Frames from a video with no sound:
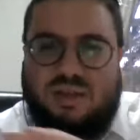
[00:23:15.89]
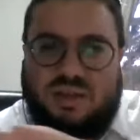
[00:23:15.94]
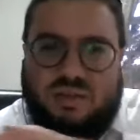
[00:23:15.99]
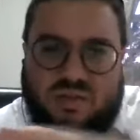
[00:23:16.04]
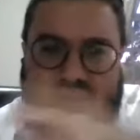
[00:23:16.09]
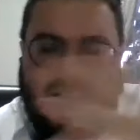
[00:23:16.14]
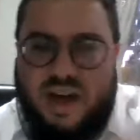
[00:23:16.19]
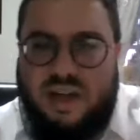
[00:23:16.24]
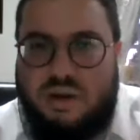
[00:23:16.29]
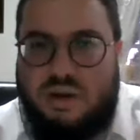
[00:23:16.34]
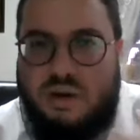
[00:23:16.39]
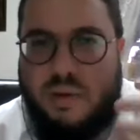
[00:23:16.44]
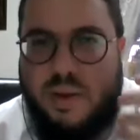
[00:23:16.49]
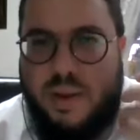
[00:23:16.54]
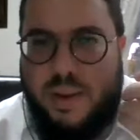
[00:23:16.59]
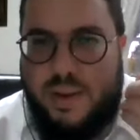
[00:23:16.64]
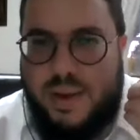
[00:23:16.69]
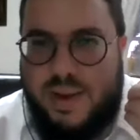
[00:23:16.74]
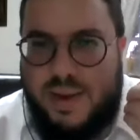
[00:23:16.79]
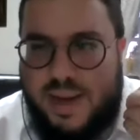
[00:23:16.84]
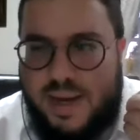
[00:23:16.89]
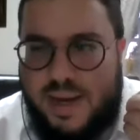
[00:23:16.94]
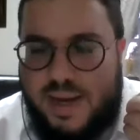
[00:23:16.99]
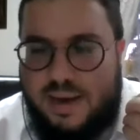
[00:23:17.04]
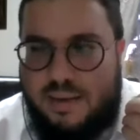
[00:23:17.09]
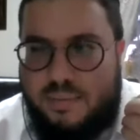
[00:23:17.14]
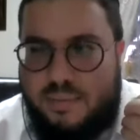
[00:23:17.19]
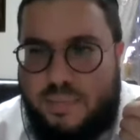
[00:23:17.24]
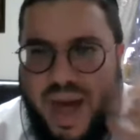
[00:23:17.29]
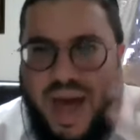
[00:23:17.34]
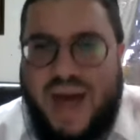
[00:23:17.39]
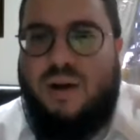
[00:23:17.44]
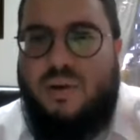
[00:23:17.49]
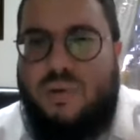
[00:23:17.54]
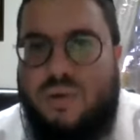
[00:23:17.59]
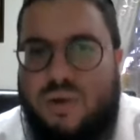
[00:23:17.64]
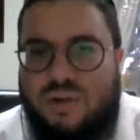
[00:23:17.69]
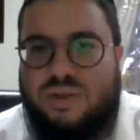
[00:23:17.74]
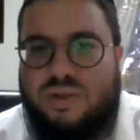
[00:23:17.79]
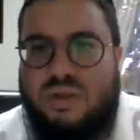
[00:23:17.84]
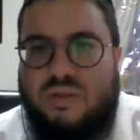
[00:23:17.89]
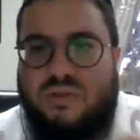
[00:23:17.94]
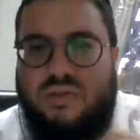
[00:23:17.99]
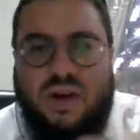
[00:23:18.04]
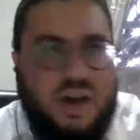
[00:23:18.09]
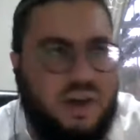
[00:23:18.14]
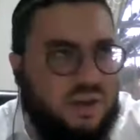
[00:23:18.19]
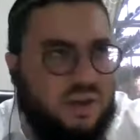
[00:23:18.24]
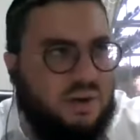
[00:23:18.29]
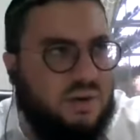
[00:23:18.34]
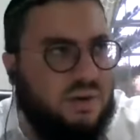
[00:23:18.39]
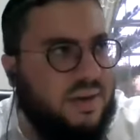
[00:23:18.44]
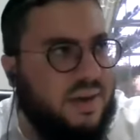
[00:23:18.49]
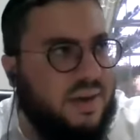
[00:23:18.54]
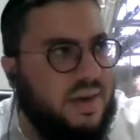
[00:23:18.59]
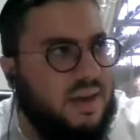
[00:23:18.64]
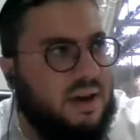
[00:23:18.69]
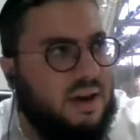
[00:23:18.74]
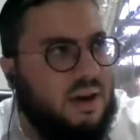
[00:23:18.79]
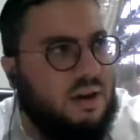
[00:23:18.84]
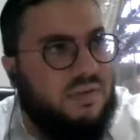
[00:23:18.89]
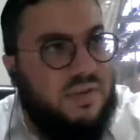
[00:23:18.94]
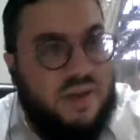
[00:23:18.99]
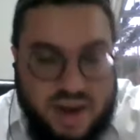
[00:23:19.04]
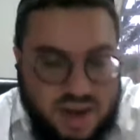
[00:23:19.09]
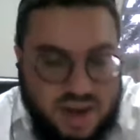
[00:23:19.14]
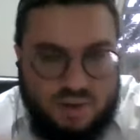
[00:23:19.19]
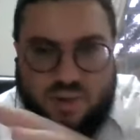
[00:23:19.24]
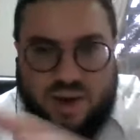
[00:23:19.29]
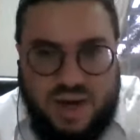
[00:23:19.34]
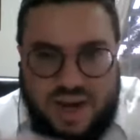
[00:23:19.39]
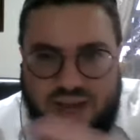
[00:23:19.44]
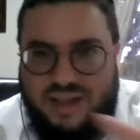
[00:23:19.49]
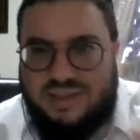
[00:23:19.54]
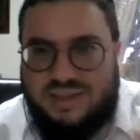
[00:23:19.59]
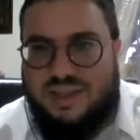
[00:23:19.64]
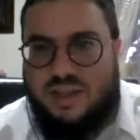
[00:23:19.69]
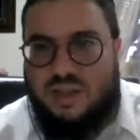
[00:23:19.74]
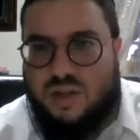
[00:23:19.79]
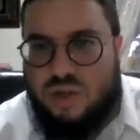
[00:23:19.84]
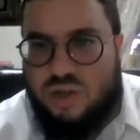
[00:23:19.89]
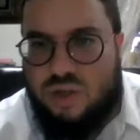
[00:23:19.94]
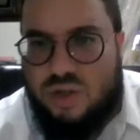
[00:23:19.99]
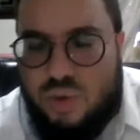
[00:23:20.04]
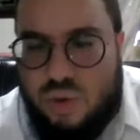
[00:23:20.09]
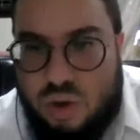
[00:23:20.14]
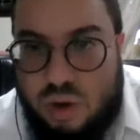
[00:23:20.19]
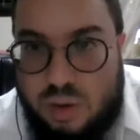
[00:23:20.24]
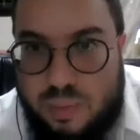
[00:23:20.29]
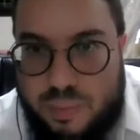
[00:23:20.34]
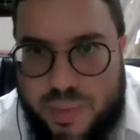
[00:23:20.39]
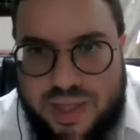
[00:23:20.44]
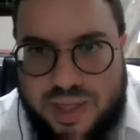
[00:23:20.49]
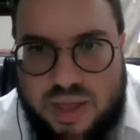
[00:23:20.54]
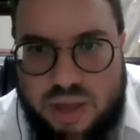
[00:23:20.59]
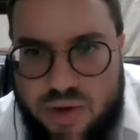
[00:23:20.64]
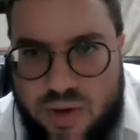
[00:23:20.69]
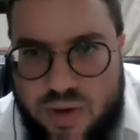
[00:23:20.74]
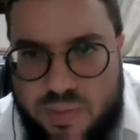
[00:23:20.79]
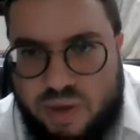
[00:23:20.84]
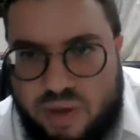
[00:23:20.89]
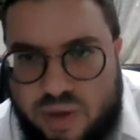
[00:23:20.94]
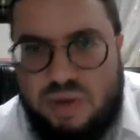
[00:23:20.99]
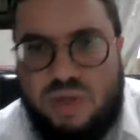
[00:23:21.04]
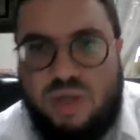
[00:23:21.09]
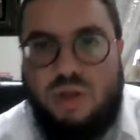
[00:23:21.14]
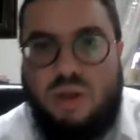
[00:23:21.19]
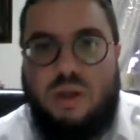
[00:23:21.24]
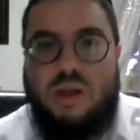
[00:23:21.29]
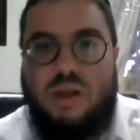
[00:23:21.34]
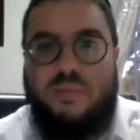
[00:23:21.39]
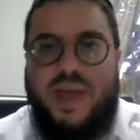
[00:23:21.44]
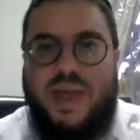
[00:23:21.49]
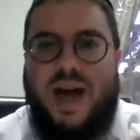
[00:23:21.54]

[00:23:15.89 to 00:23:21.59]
of other uh, powers of other of anyone else in control but the Ribbon Shalom.